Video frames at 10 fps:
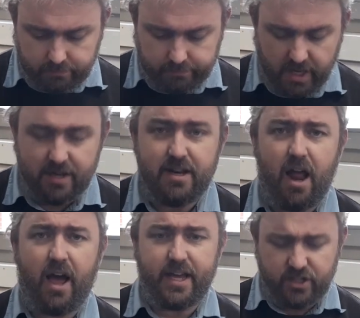But
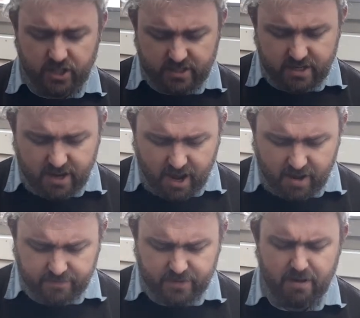Lion just
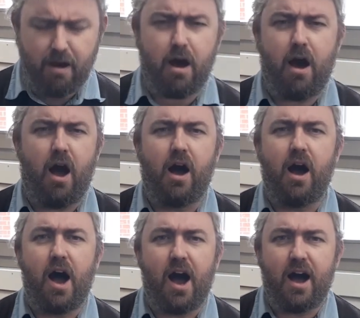laughed. "Ha ha
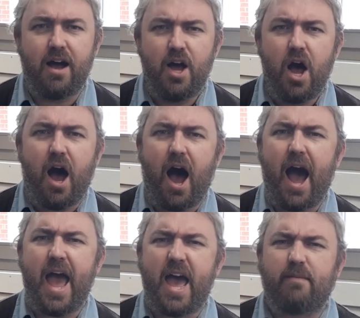ha!
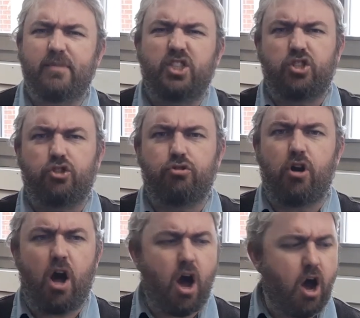I am
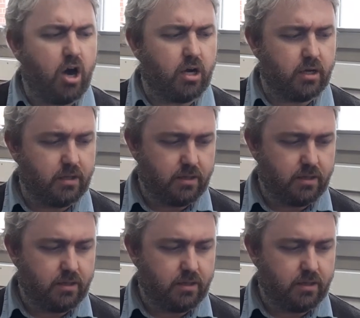strong,"